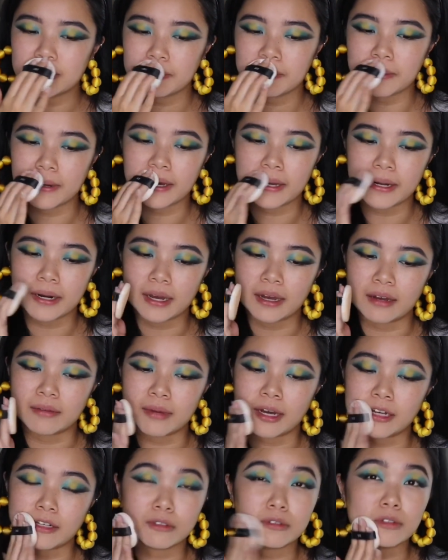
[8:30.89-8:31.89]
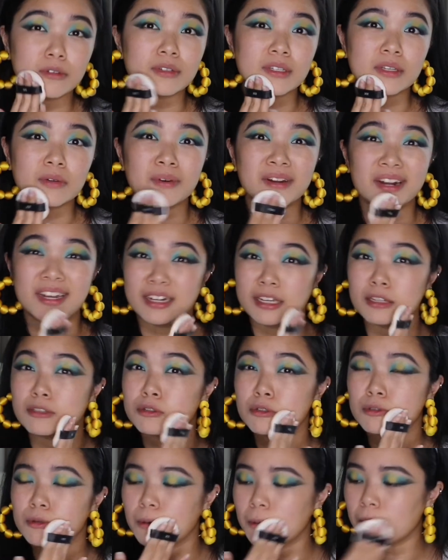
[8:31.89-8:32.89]
but I do use it when I need
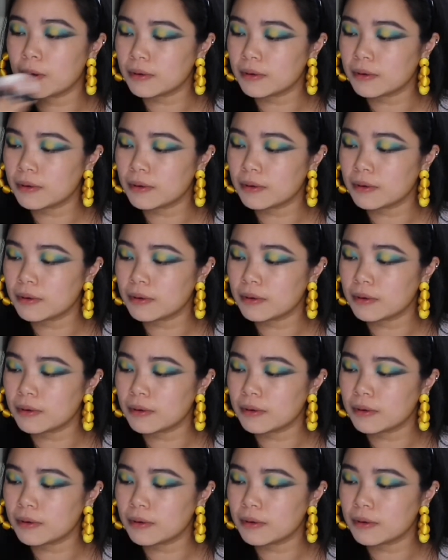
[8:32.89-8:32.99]
to.